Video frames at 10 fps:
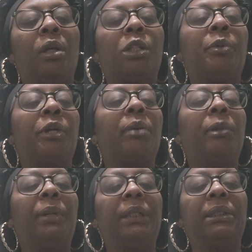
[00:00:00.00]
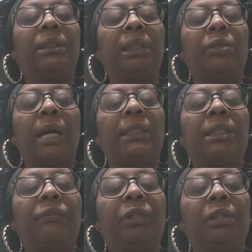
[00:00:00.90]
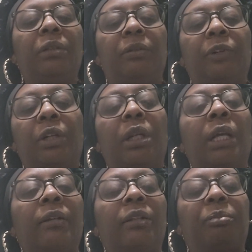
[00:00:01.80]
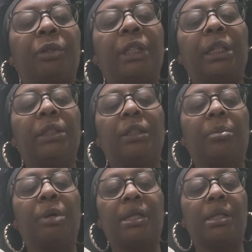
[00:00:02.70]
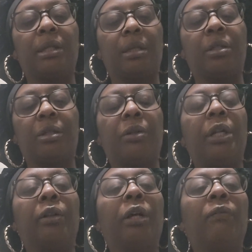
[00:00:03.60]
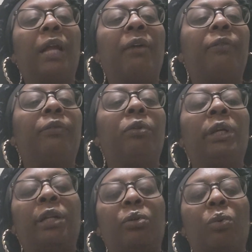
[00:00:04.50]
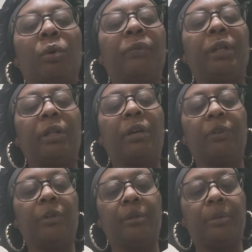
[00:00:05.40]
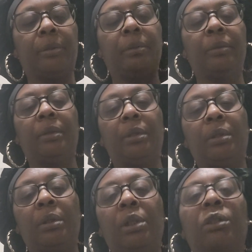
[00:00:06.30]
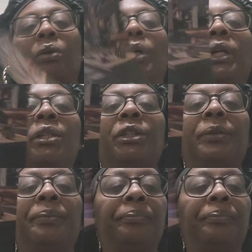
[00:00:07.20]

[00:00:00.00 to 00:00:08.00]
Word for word: Spirit, give me places, things, or activities for the collective pertaining to the present concerning their love life and or with their lover. So a kitchen.